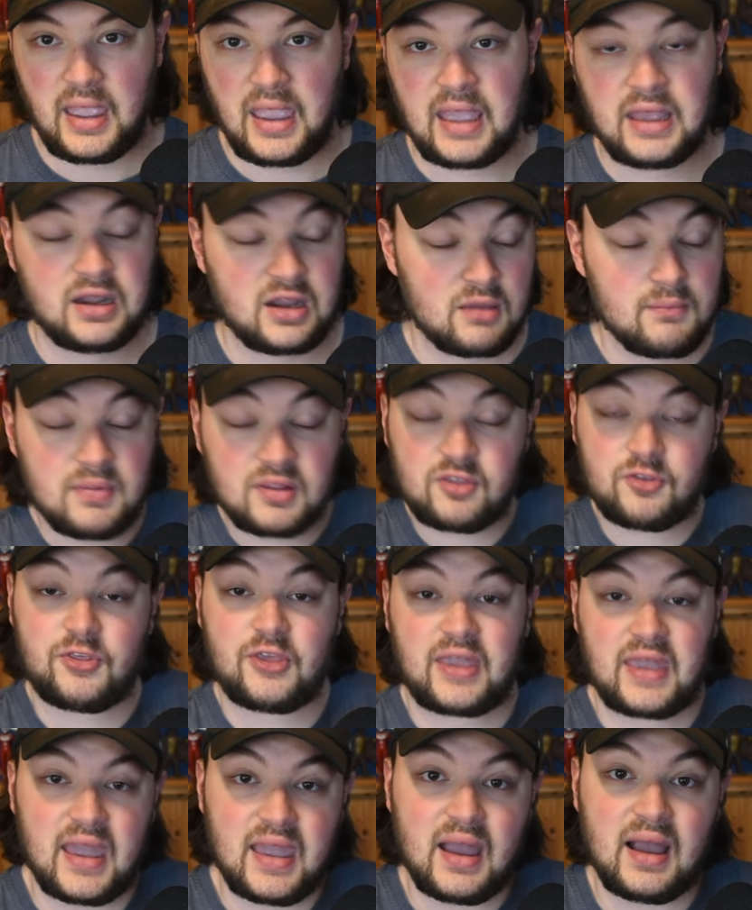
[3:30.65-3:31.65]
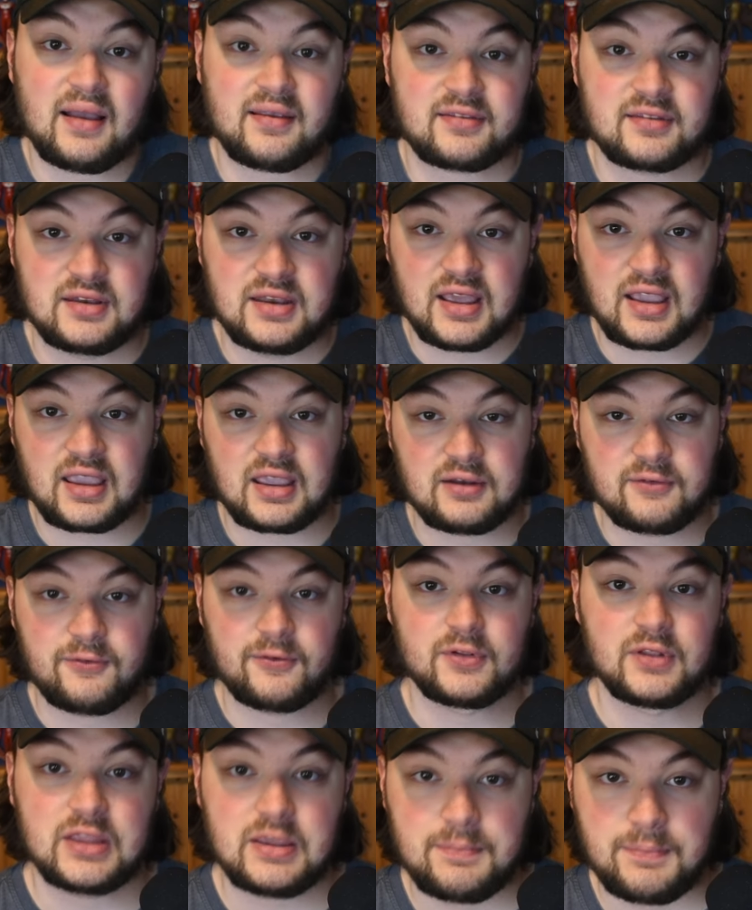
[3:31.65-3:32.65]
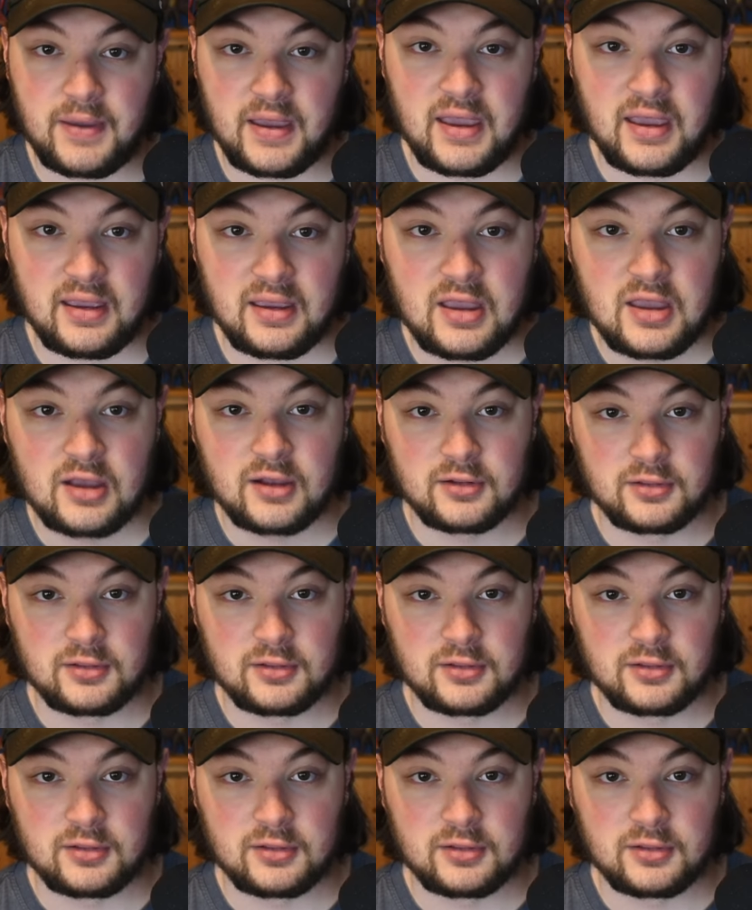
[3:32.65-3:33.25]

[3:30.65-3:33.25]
And amidst the chaos, Nick and Felipe